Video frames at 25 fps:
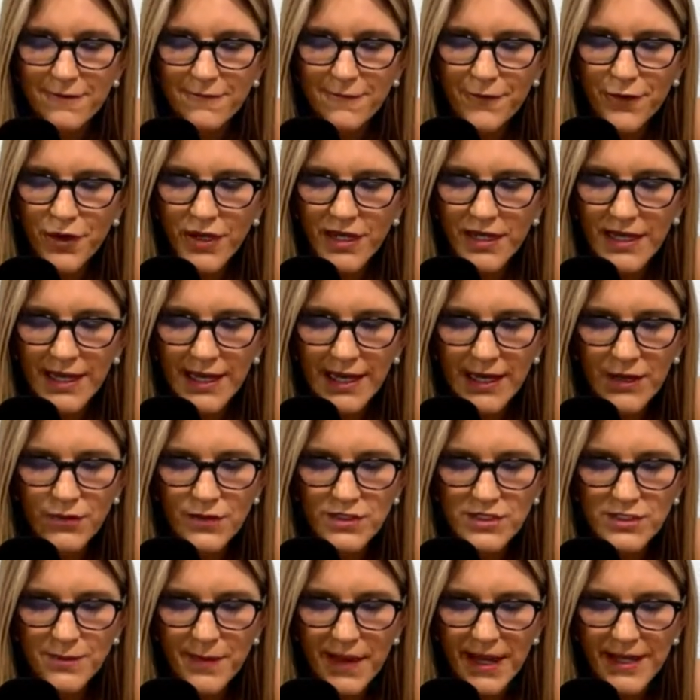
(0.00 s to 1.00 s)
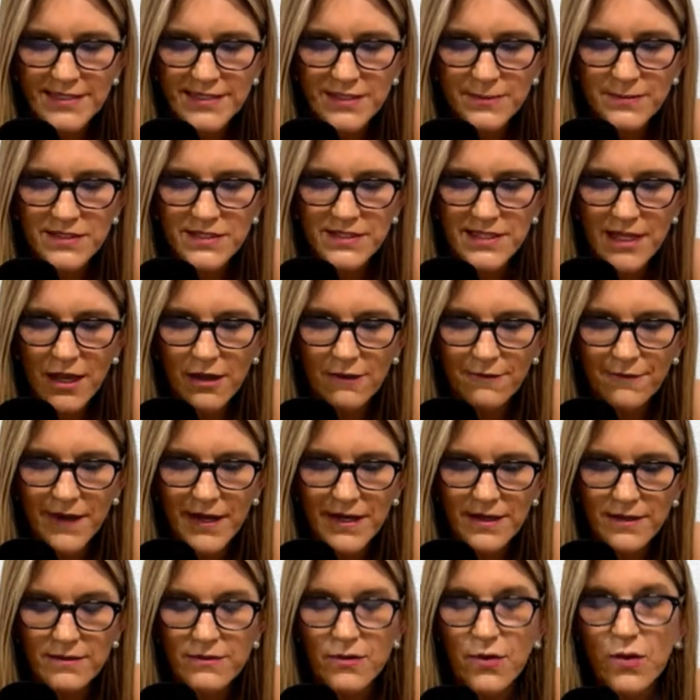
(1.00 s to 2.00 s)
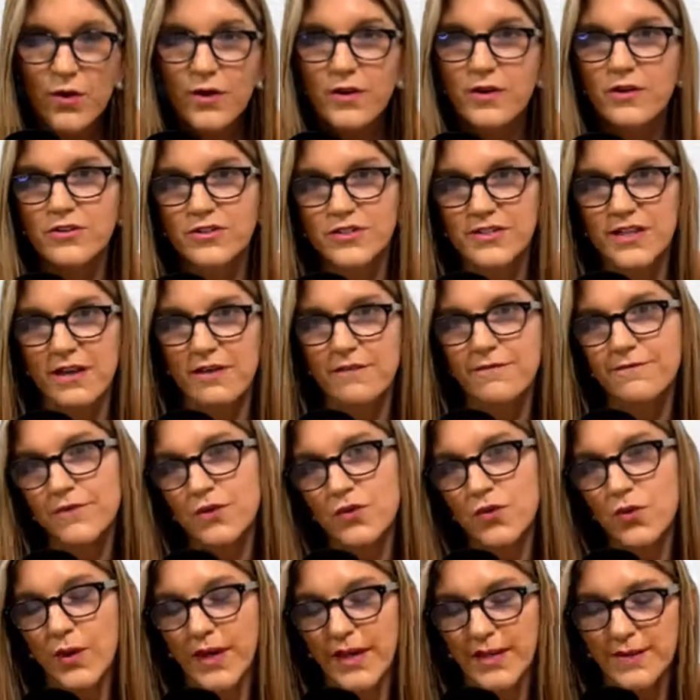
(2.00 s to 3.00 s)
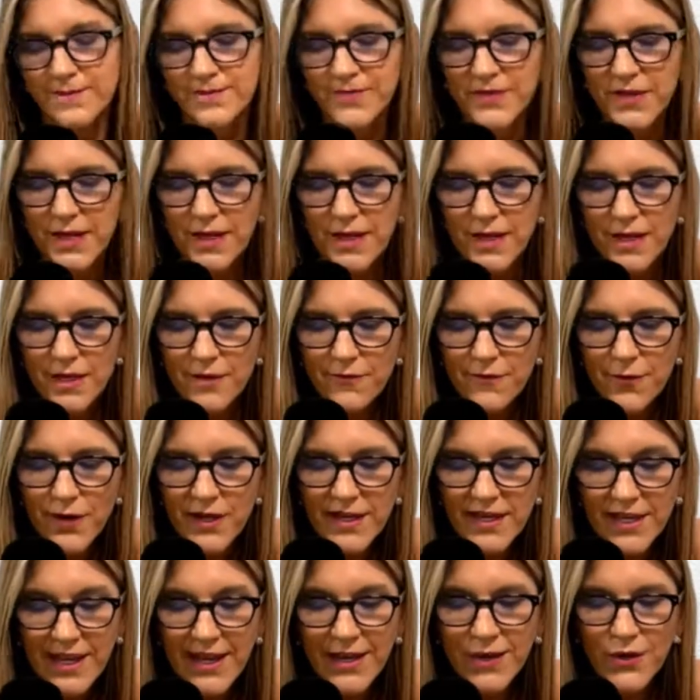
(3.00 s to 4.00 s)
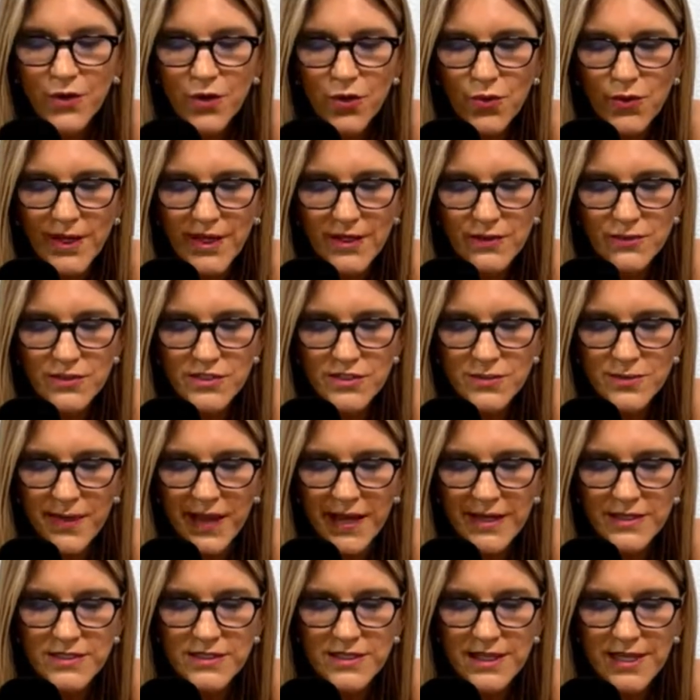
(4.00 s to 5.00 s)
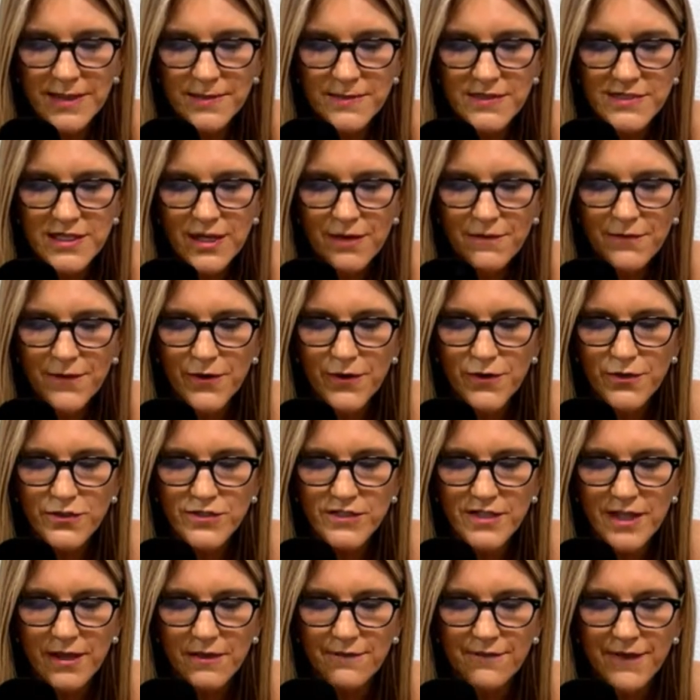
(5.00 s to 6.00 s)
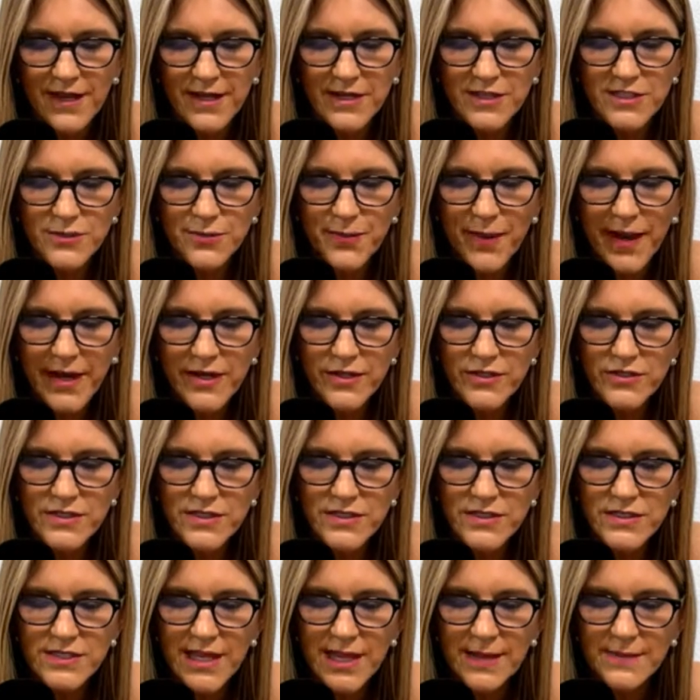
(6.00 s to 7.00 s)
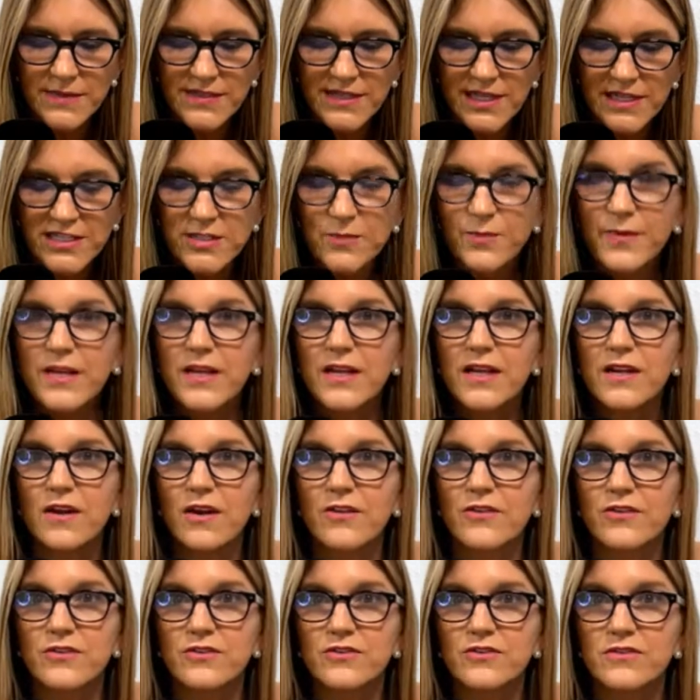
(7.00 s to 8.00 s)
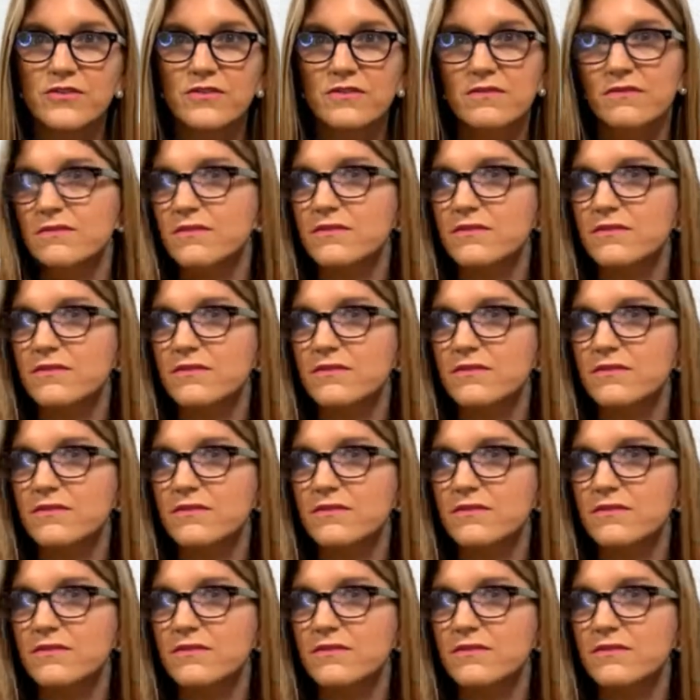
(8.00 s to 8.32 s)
a king respects himself or herself, queen. For a king or queen respects himself or herself and inspires the same sentiment in others.